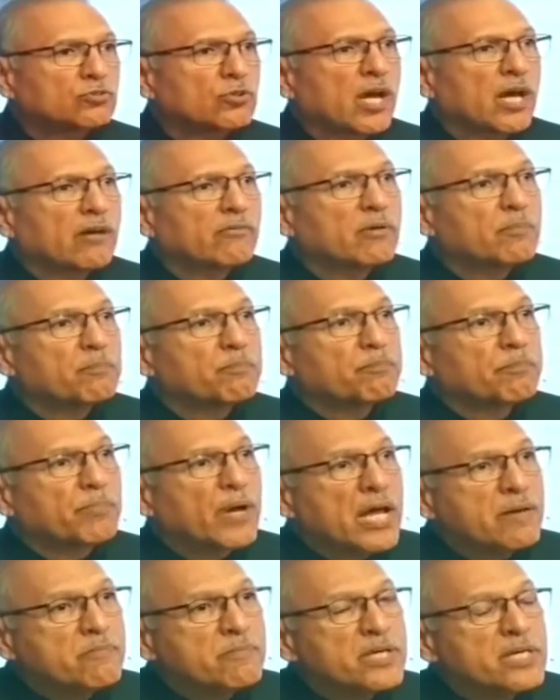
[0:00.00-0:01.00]
have a
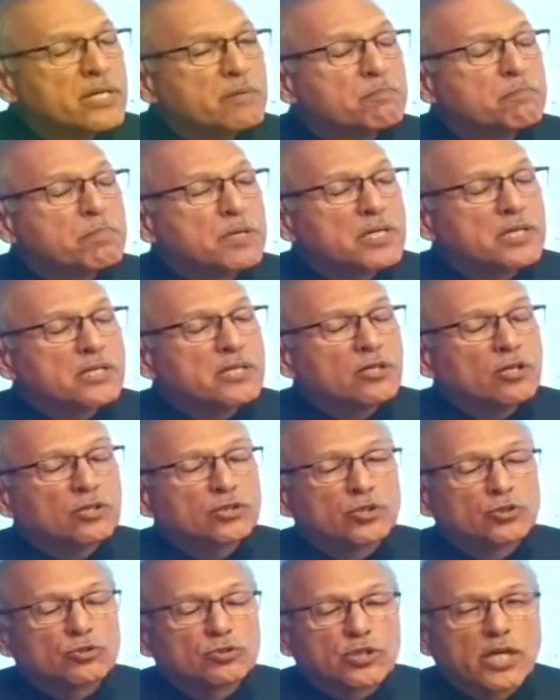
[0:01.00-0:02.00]
primary burden on
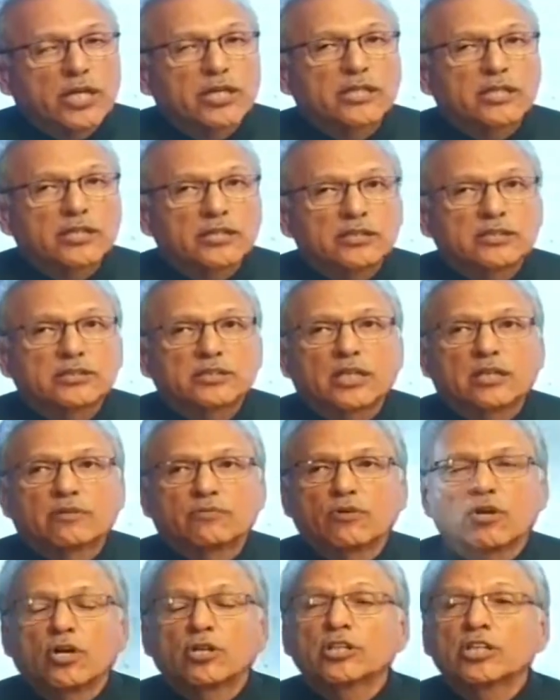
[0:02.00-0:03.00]
society itself,
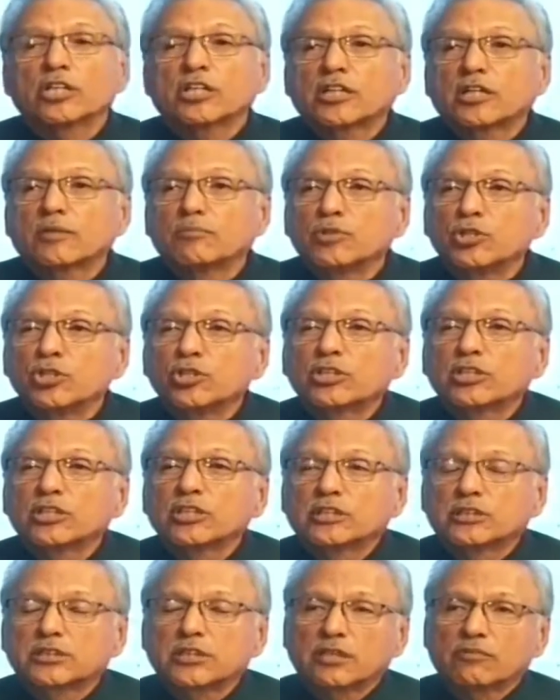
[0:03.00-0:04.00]
on the community
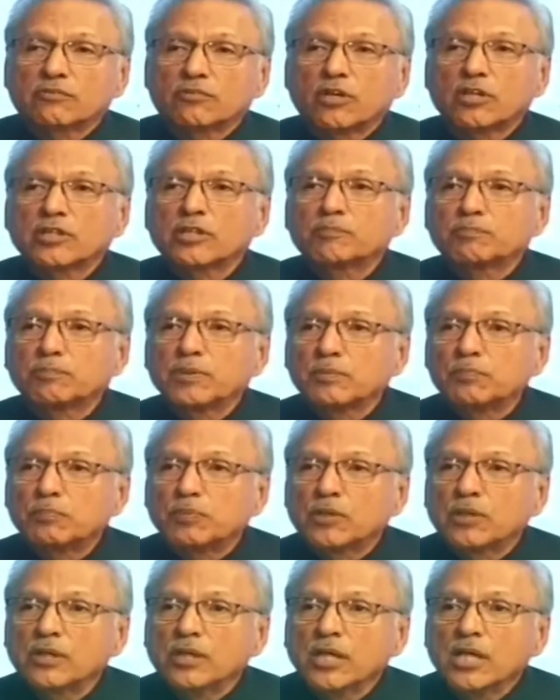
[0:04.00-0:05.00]
itself, on the
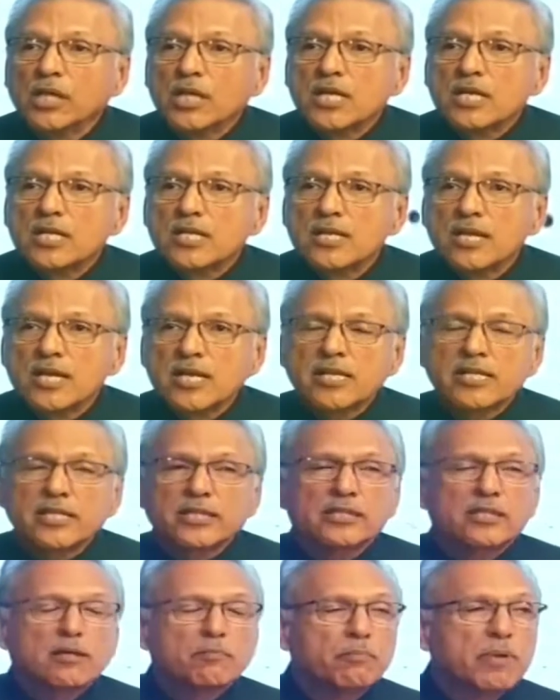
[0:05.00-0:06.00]
people learning,
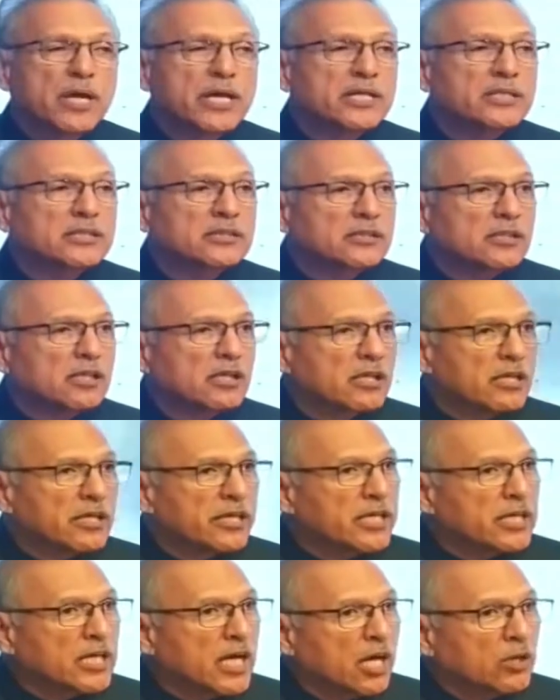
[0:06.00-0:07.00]
the parents
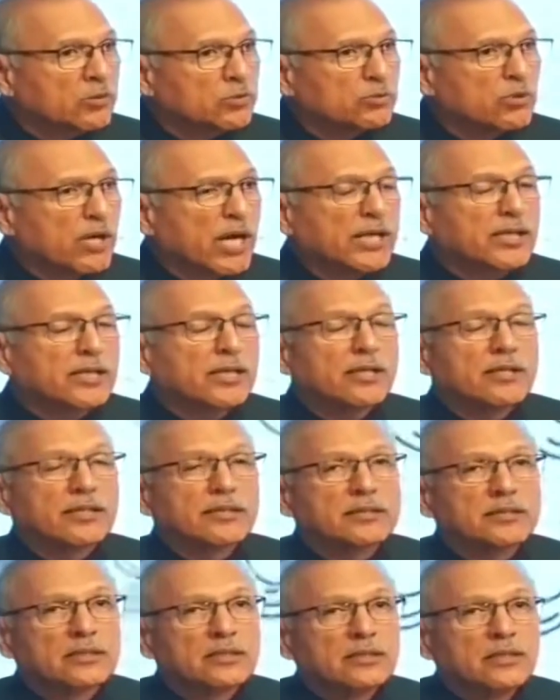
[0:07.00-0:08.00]
learning how to handle this.
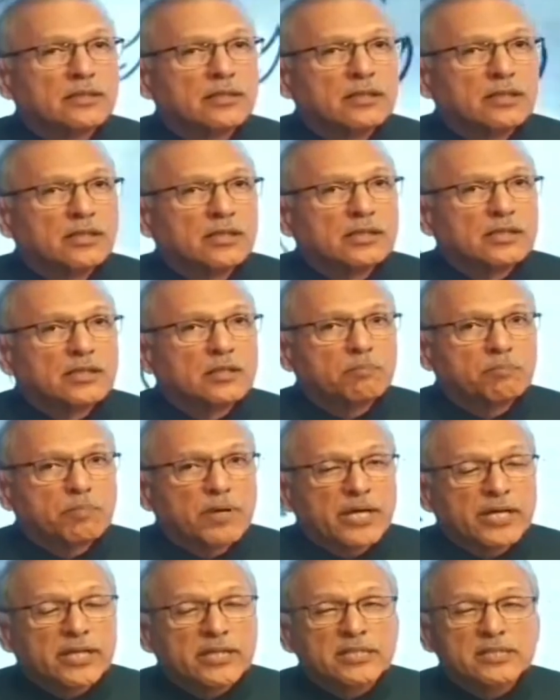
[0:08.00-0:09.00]
The
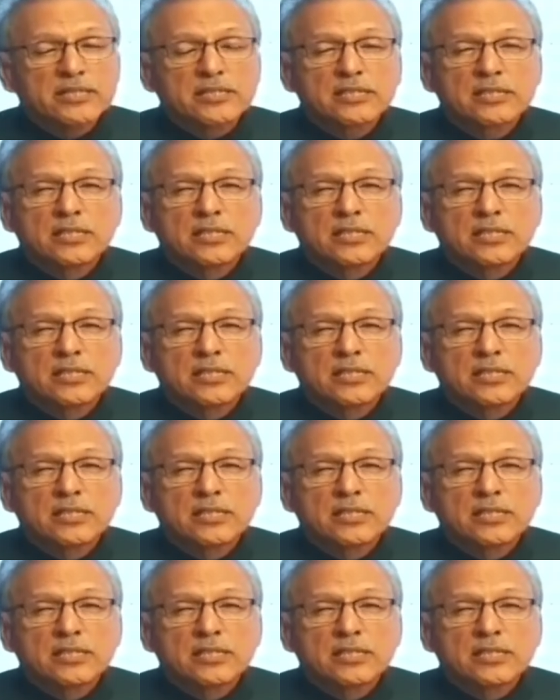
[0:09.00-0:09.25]
parents,